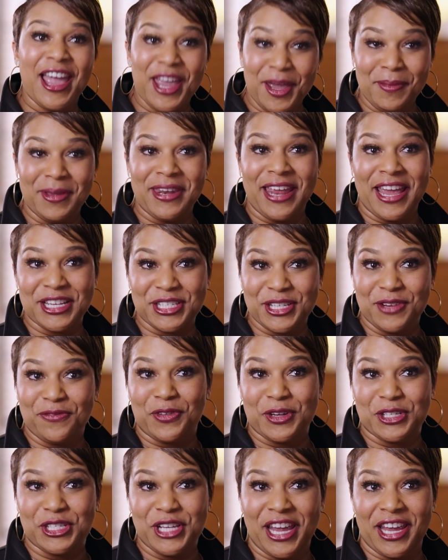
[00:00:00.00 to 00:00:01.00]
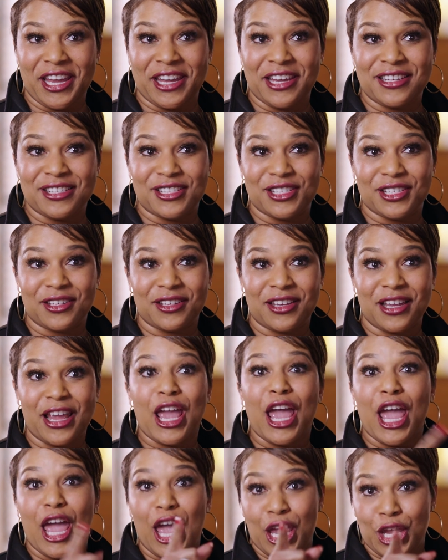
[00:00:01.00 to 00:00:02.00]
am an agent for change.
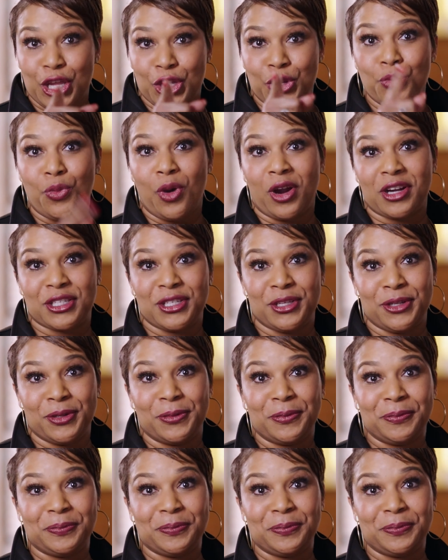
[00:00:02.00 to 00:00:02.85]
You are too.